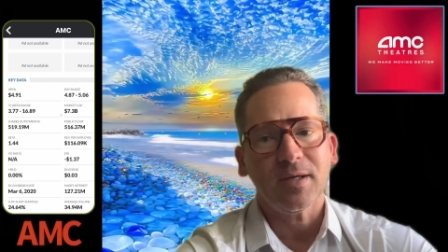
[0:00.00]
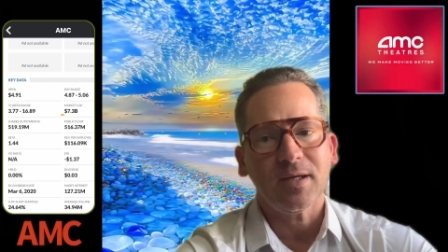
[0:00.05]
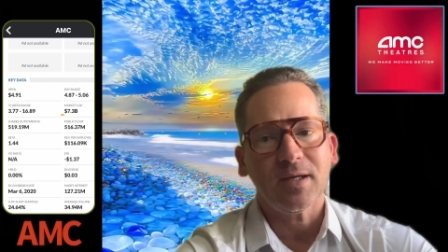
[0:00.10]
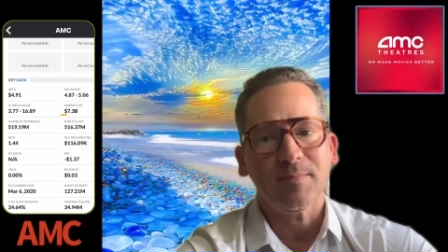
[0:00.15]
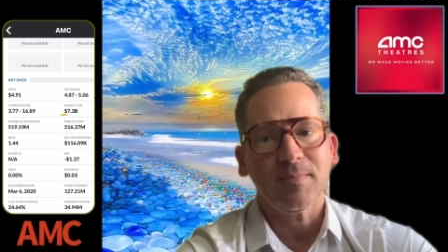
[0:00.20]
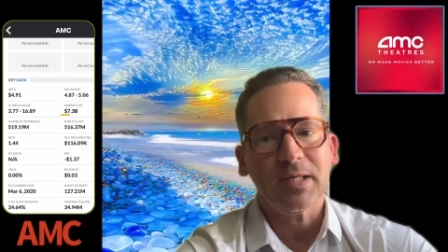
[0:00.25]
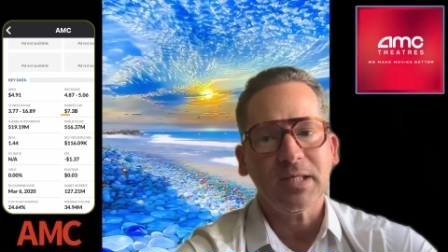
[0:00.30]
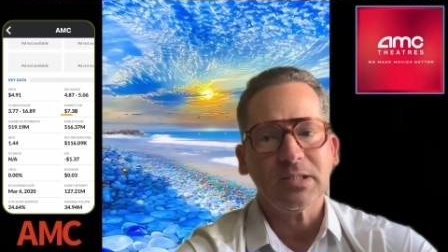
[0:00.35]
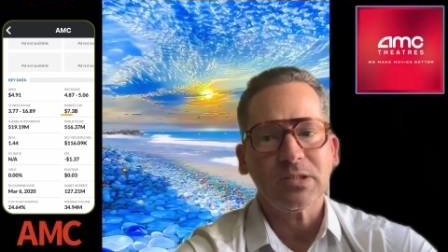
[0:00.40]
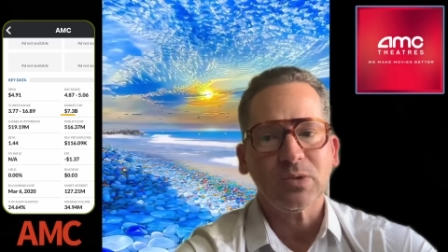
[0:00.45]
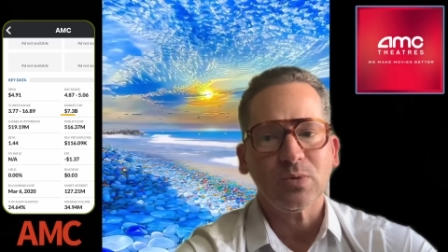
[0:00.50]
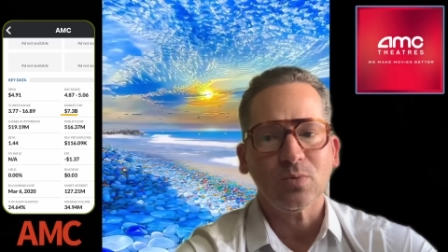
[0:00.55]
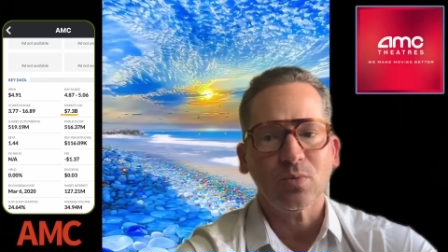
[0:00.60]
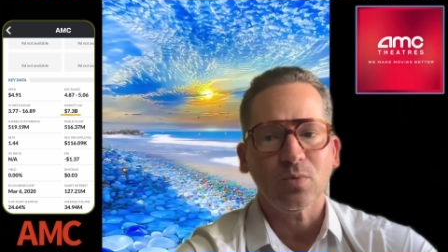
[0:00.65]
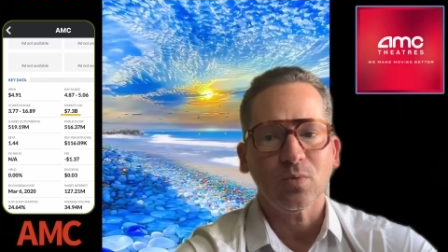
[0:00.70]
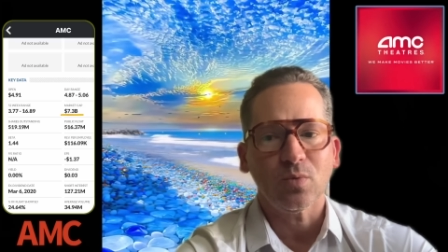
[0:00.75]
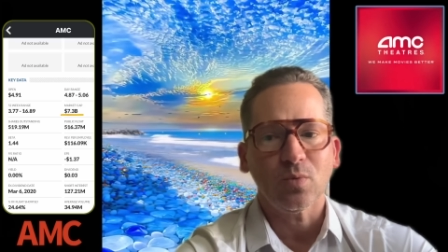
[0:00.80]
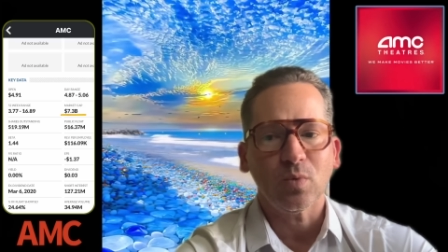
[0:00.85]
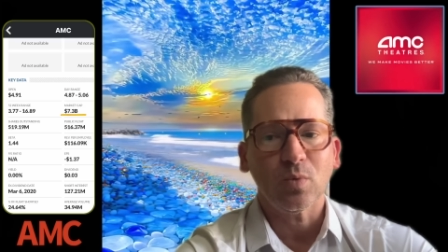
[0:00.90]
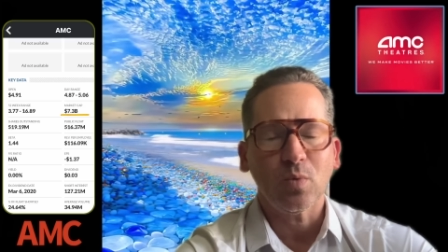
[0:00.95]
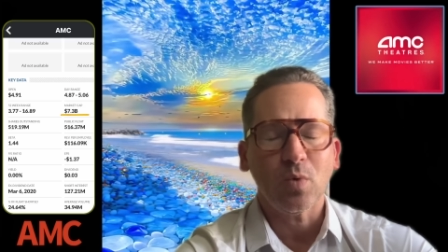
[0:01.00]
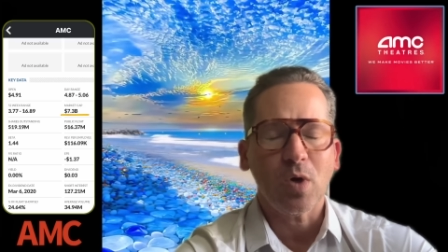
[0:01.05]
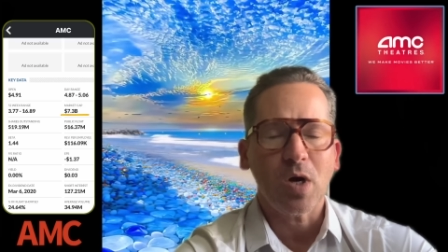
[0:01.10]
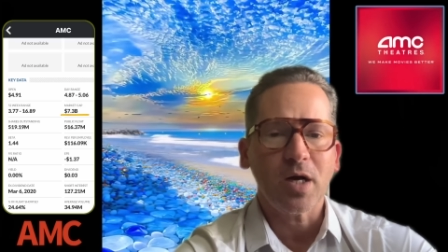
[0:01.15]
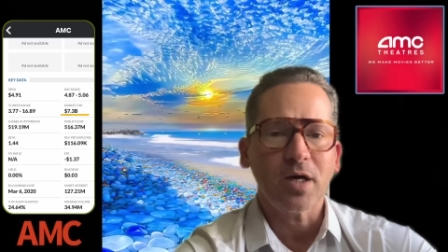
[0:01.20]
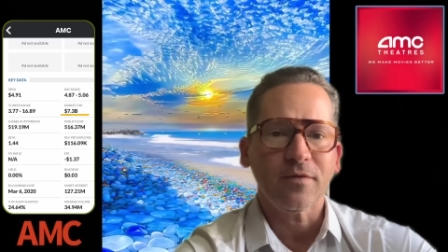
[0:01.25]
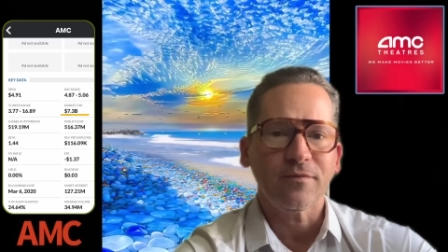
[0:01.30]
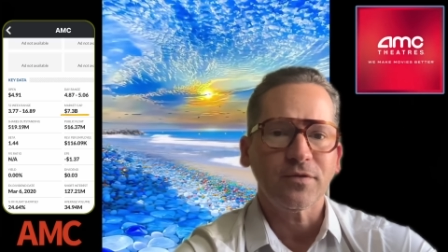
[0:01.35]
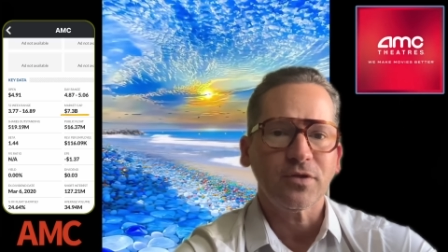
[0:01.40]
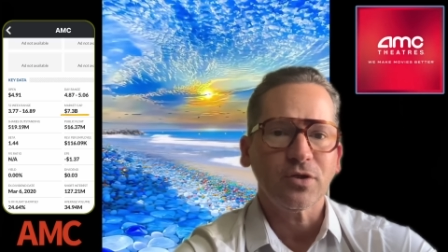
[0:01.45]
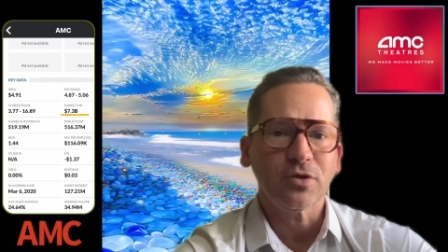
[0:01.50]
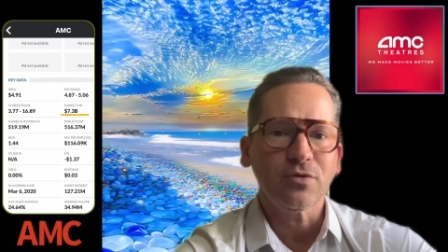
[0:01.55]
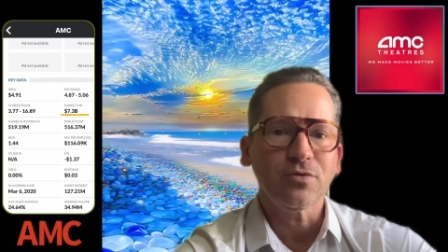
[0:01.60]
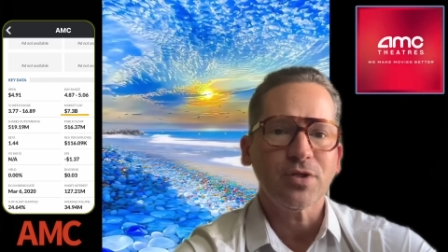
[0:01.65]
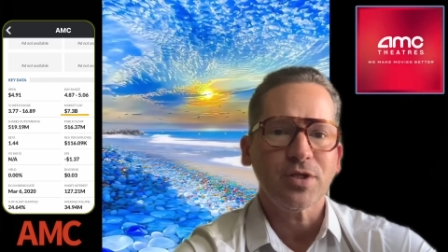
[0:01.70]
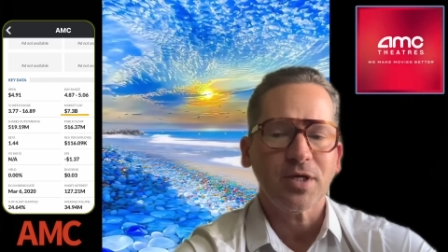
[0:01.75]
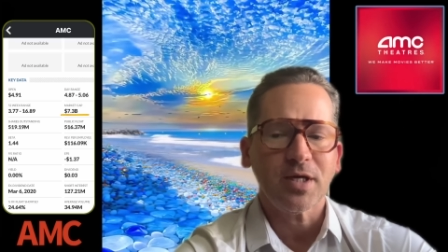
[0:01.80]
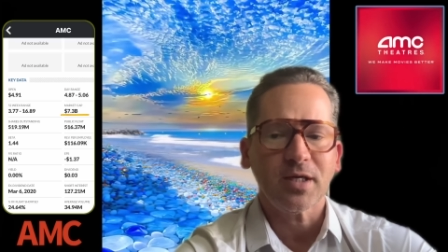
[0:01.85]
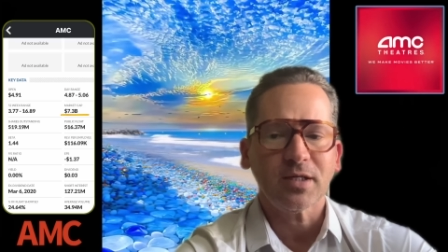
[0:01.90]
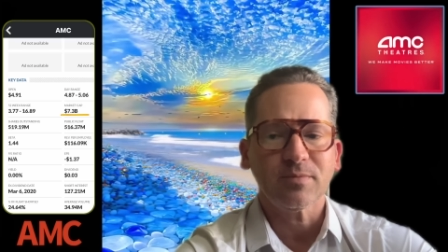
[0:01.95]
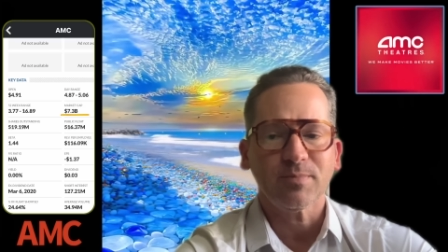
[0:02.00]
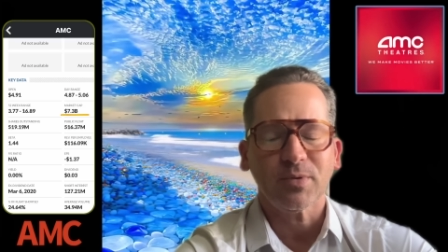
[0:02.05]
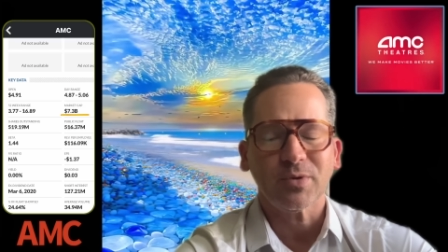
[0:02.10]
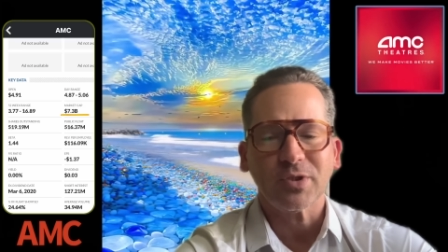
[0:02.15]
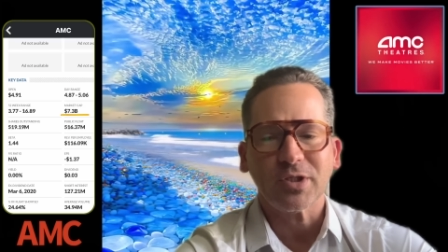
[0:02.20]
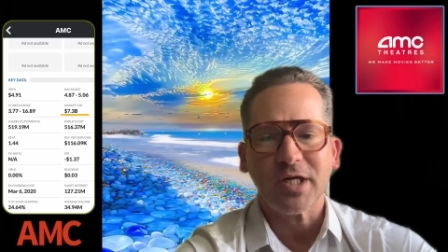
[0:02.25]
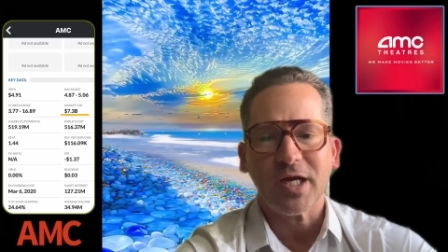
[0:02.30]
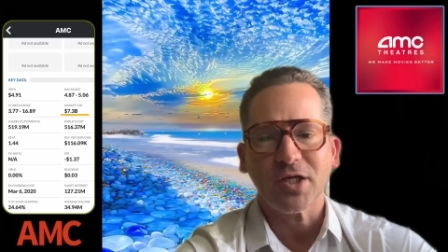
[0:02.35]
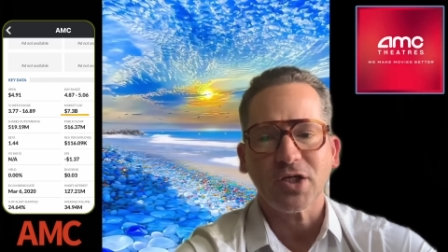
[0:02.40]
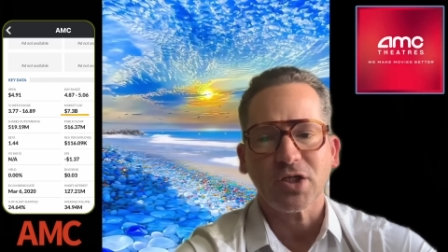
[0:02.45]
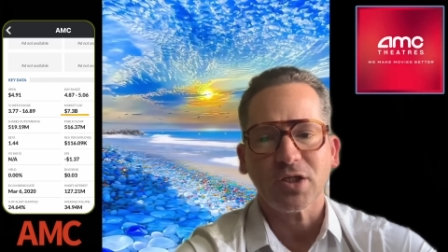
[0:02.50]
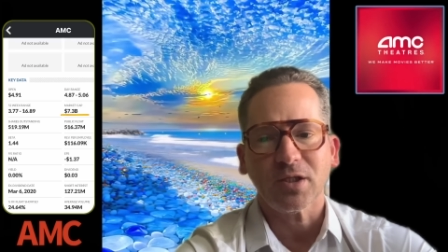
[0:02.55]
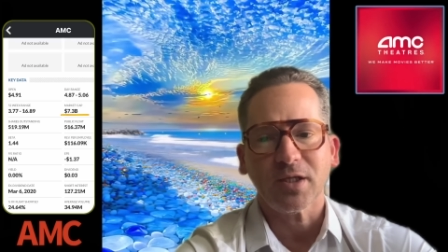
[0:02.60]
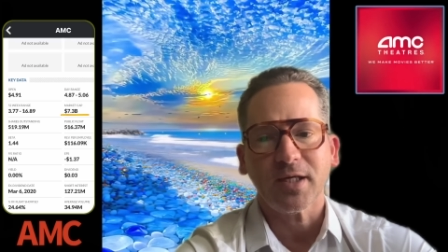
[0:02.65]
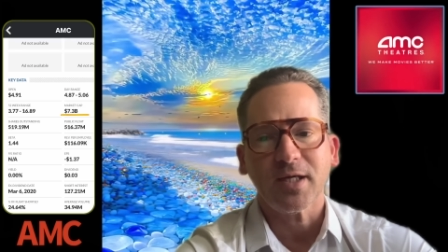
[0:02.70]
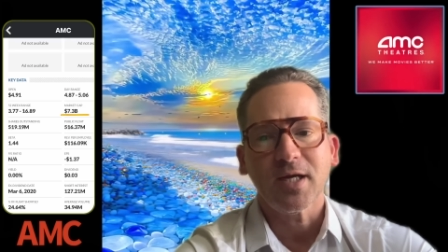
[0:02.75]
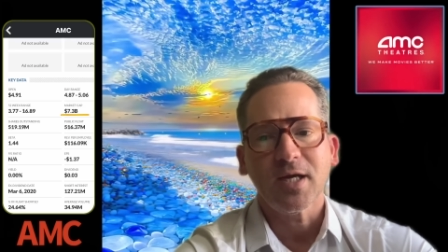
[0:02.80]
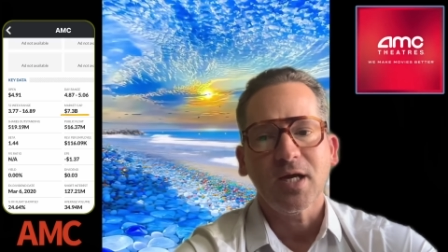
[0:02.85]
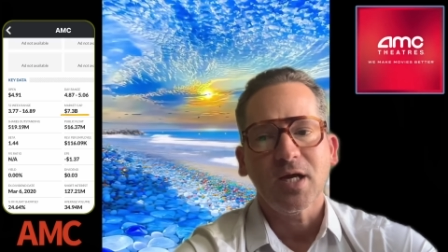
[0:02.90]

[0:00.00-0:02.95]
it means one of two things potentially.